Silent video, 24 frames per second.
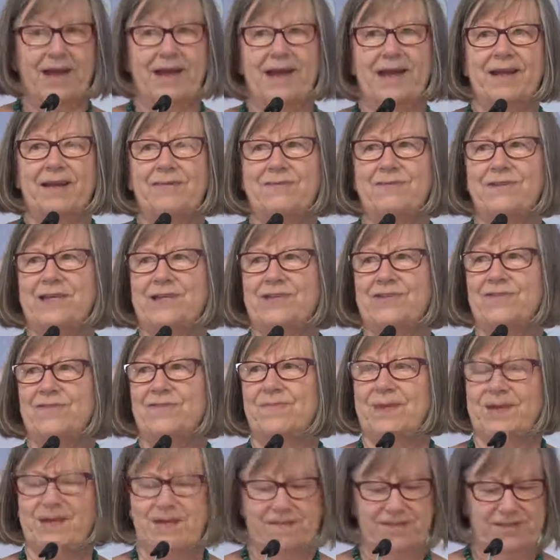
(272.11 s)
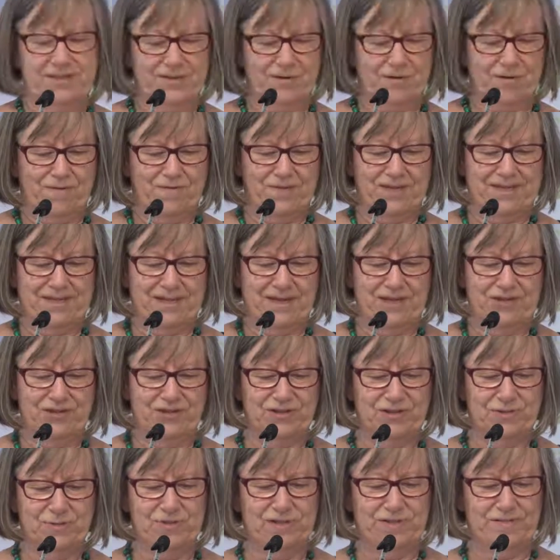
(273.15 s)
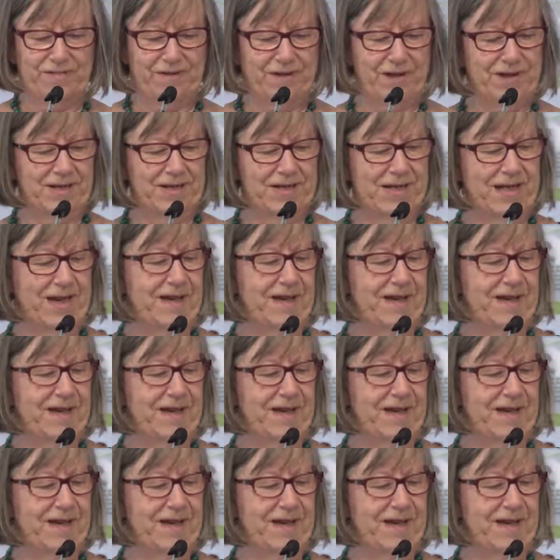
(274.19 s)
And a feature of many of these conversations was finding